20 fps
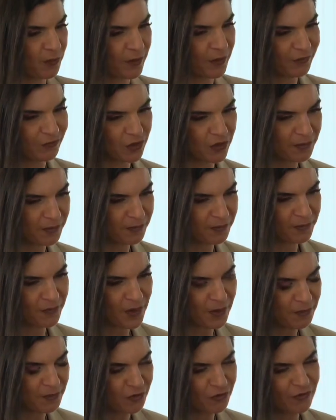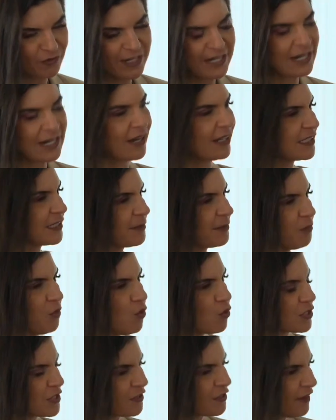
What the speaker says: We've got a marina, it's a port